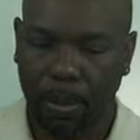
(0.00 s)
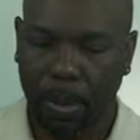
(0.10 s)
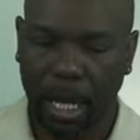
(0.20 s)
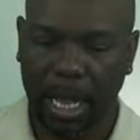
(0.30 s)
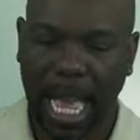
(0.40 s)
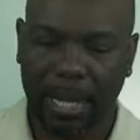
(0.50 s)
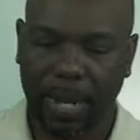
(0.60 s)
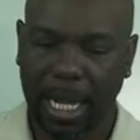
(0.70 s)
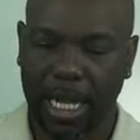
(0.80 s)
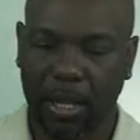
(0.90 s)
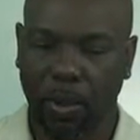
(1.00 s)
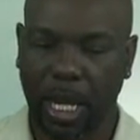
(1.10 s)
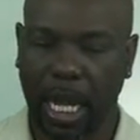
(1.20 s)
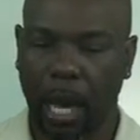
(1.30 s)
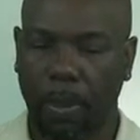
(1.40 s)
last but not least, we
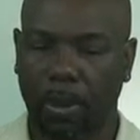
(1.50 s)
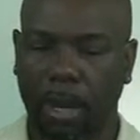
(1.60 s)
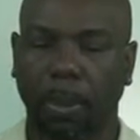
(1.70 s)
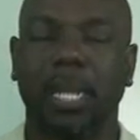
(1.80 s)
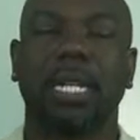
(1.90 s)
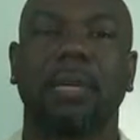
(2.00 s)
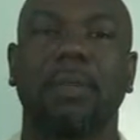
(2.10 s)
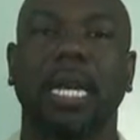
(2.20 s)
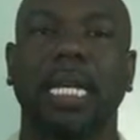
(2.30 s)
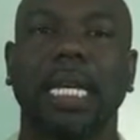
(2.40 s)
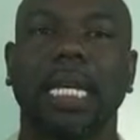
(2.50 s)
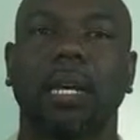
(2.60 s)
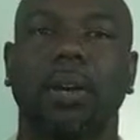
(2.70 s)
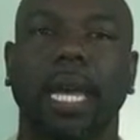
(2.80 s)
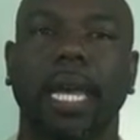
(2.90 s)
can help you with the printing and mailing,
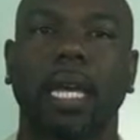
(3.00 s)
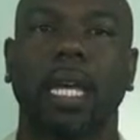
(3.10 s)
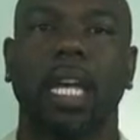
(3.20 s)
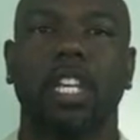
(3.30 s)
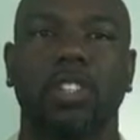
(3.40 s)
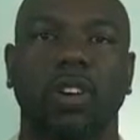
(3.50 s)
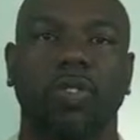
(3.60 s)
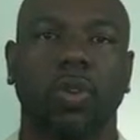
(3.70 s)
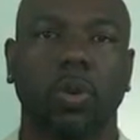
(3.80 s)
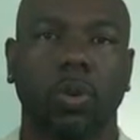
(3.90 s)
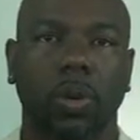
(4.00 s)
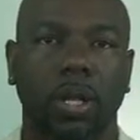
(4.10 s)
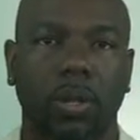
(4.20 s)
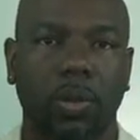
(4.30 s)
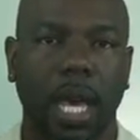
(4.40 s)
okay? So if you
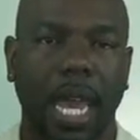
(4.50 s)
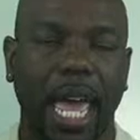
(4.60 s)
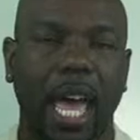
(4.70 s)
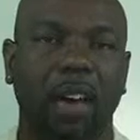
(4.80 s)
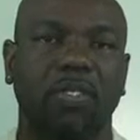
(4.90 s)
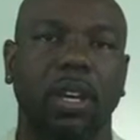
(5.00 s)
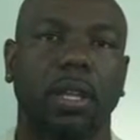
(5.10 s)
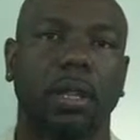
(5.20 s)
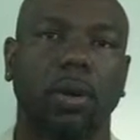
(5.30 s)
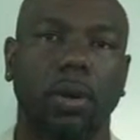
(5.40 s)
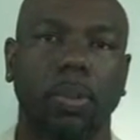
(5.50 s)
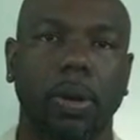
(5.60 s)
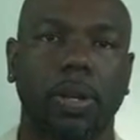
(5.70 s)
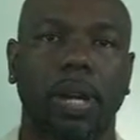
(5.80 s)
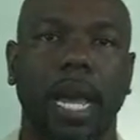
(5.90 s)
do not have a local
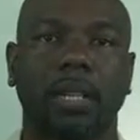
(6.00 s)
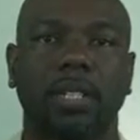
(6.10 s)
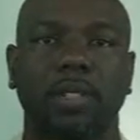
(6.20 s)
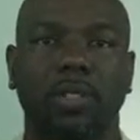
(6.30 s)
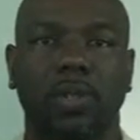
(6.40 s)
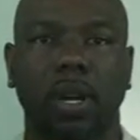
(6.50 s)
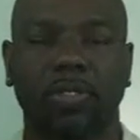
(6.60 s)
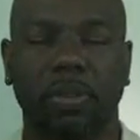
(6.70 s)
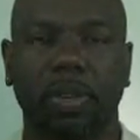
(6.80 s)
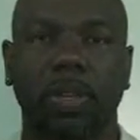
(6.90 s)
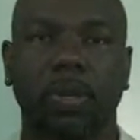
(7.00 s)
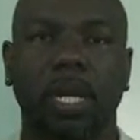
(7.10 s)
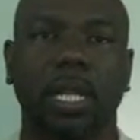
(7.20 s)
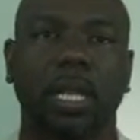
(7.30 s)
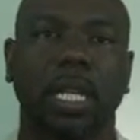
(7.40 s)
printer house that you are familiar
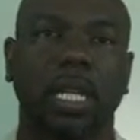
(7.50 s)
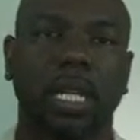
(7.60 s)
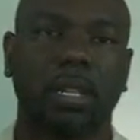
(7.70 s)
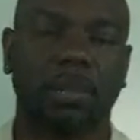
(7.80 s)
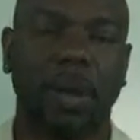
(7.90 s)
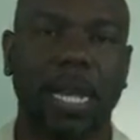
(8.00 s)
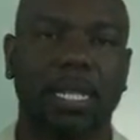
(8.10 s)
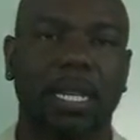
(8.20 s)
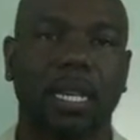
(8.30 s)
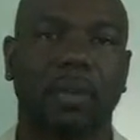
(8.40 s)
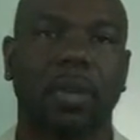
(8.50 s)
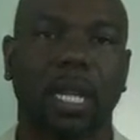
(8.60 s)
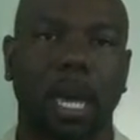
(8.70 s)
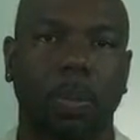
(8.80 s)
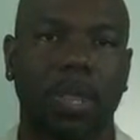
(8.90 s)
with and you need some pricing, we
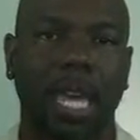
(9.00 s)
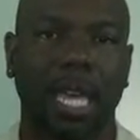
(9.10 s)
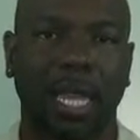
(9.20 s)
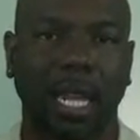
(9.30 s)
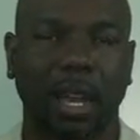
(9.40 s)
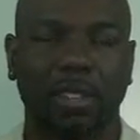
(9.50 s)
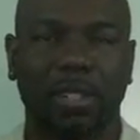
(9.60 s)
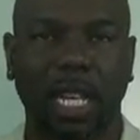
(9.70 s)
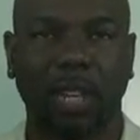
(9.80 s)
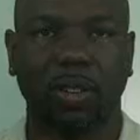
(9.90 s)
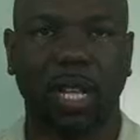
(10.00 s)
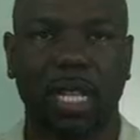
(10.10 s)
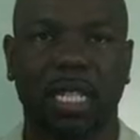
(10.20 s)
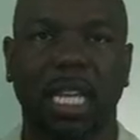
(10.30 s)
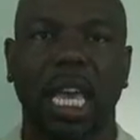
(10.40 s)
can help with that. They can also take your
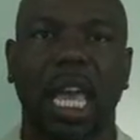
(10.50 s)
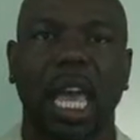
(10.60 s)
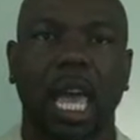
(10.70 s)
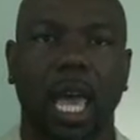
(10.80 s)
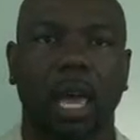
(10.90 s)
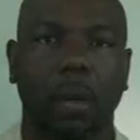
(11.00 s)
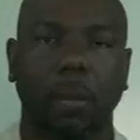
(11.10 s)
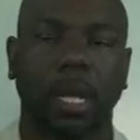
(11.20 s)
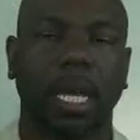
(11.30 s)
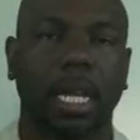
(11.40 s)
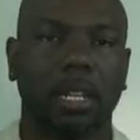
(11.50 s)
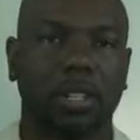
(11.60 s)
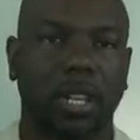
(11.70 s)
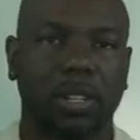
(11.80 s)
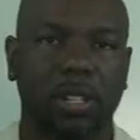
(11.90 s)
list and plug it
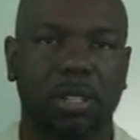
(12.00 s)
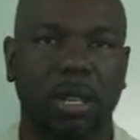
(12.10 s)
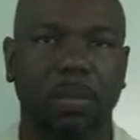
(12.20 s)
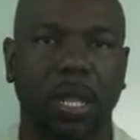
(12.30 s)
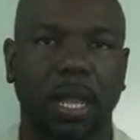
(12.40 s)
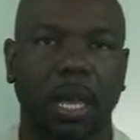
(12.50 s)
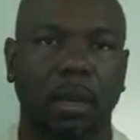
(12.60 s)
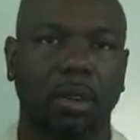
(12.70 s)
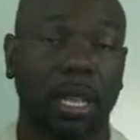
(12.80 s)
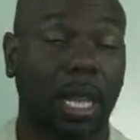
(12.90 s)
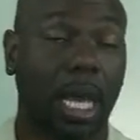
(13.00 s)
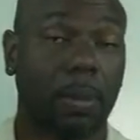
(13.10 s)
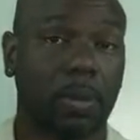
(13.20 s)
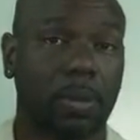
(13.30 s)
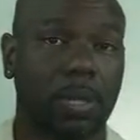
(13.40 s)
into their system and create the
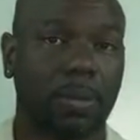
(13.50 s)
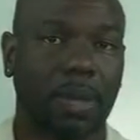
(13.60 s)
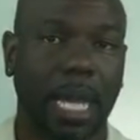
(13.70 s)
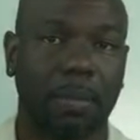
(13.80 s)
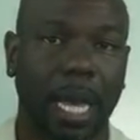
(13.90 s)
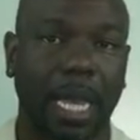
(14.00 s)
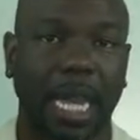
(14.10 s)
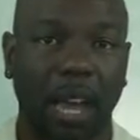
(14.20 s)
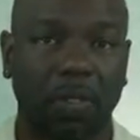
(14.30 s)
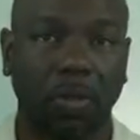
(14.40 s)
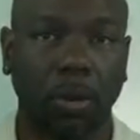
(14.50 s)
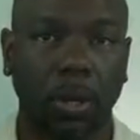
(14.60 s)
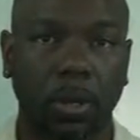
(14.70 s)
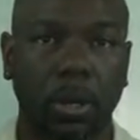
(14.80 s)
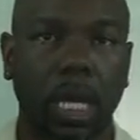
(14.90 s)
labels and mail it out for
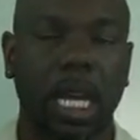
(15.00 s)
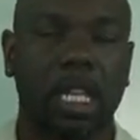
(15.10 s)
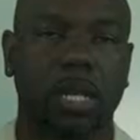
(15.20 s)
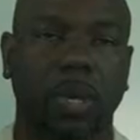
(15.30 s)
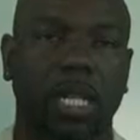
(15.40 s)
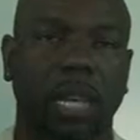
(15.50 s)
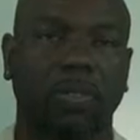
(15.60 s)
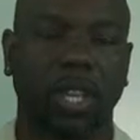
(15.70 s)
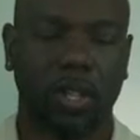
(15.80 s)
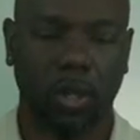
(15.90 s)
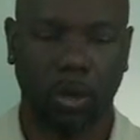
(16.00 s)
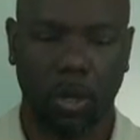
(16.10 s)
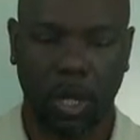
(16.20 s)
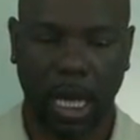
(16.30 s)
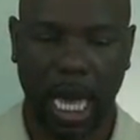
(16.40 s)
you. So we can definitely get you
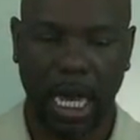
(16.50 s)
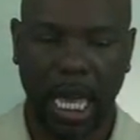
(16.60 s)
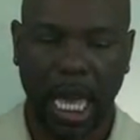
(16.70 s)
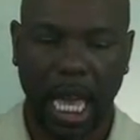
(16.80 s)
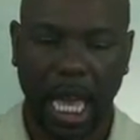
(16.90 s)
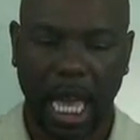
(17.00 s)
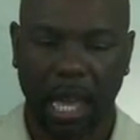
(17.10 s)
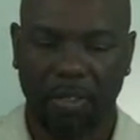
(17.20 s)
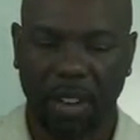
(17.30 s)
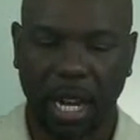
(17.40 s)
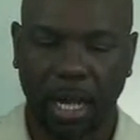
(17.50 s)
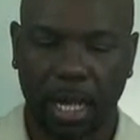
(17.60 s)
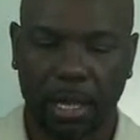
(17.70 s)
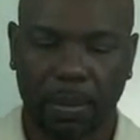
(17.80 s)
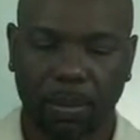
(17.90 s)
quotes on that. And
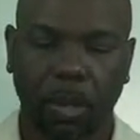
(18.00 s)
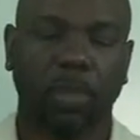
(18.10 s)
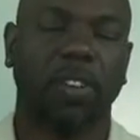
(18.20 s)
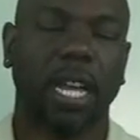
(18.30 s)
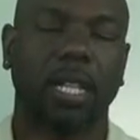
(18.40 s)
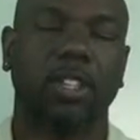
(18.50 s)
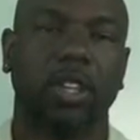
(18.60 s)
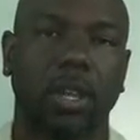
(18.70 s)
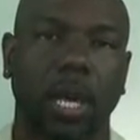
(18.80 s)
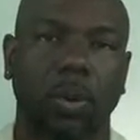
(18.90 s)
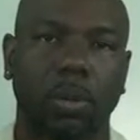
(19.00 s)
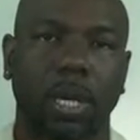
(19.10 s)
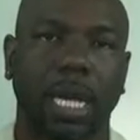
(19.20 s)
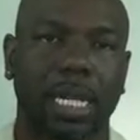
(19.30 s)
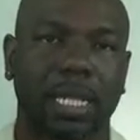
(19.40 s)
finally, you know that we will
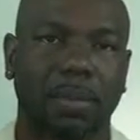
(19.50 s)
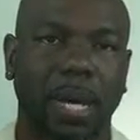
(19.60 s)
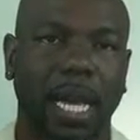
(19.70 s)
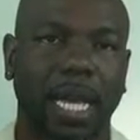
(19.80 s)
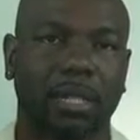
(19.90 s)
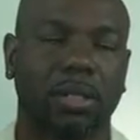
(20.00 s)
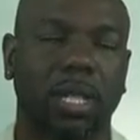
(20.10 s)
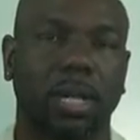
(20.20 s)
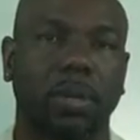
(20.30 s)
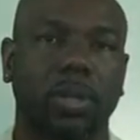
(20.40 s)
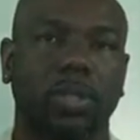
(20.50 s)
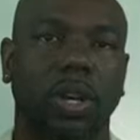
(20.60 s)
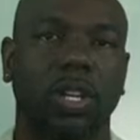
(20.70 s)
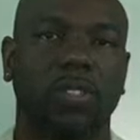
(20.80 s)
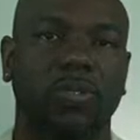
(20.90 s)
customize the
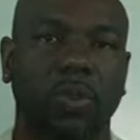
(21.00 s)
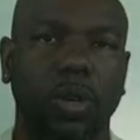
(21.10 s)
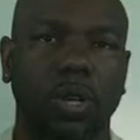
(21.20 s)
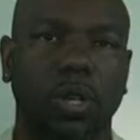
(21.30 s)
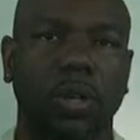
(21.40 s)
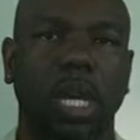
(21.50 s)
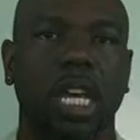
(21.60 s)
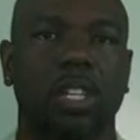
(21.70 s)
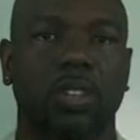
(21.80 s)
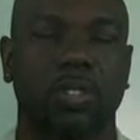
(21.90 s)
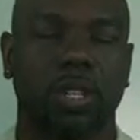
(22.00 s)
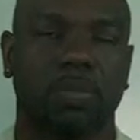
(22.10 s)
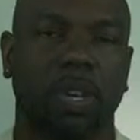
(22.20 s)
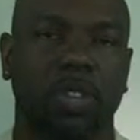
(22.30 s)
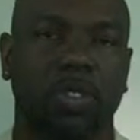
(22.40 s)
postcards for you. So just
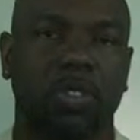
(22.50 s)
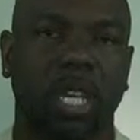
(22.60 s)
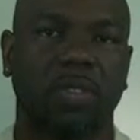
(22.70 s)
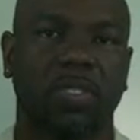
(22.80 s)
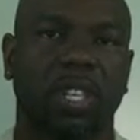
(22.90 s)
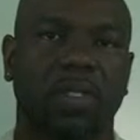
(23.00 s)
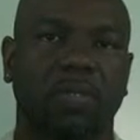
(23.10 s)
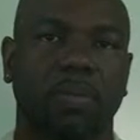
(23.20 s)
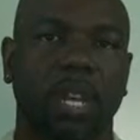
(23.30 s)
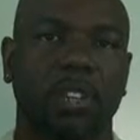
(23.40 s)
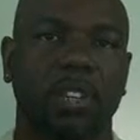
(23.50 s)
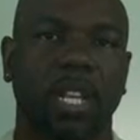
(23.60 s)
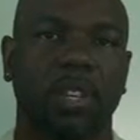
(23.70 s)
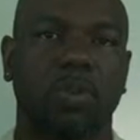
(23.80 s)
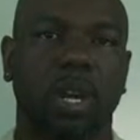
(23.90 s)
make sure you give us the information
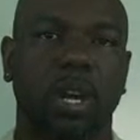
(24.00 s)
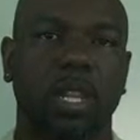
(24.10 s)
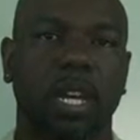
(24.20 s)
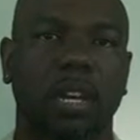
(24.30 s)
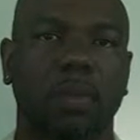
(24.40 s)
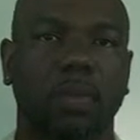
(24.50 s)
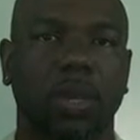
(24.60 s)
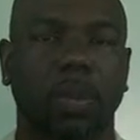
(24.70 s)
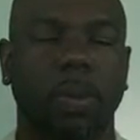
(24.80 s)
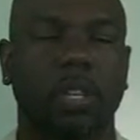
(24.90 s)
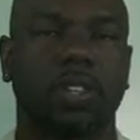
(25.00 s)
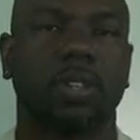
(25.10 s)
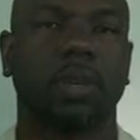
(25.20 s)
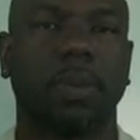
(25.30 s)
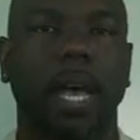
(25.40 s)
that you want on there, your
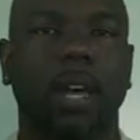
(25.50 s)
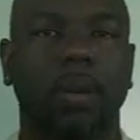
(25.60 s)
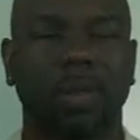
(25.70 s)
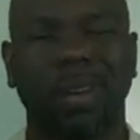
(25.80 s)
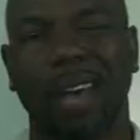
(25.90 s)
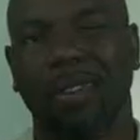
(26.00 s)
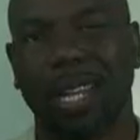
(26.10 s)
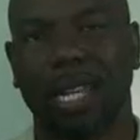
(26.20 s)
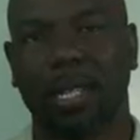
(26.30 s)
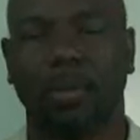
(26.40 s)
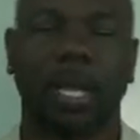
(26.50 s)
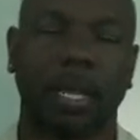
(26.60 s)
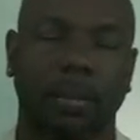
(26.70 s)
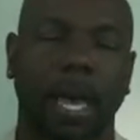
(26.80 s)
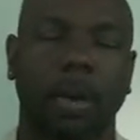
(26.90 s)
picture, your bio. We'll have all that. So, well, not
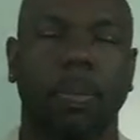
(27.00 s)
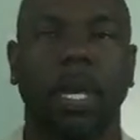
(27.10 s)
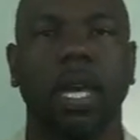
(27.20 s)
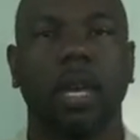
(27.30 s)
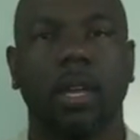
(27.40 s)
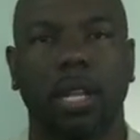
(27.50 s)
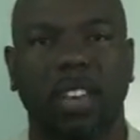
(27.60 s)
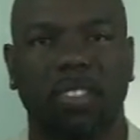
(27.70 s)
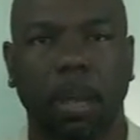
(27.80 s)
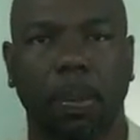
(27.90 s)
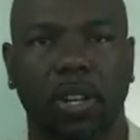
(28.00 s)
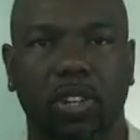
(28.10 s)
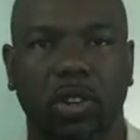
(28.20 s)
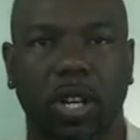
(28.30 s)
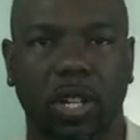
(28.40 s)
the bio, but definitely your
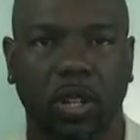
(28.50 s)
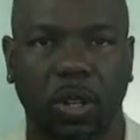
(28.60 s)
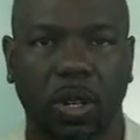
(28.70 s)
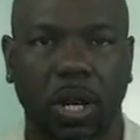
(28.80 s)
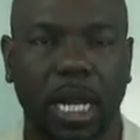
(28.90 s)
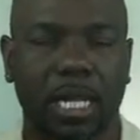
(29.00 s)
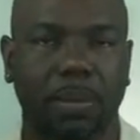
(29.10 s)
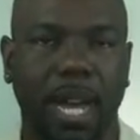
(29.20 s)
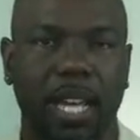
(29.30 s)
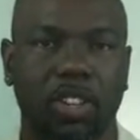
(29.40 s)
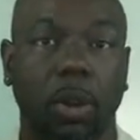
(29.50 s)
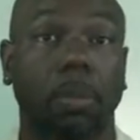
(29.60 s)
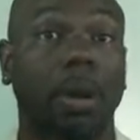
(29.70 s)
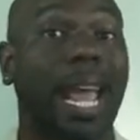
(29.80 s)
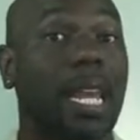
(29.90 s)
picture and your customized, your
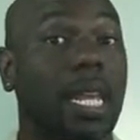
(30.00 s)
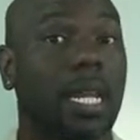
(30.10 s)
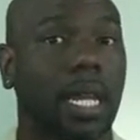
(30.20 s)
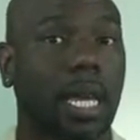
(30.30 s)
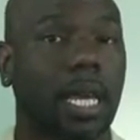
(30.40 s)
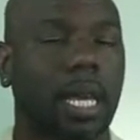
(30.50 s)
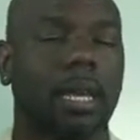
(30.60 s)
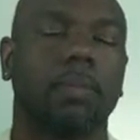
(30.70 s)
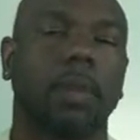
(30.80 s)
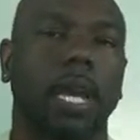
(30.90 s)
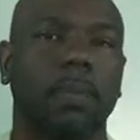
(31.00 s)
branded link, right?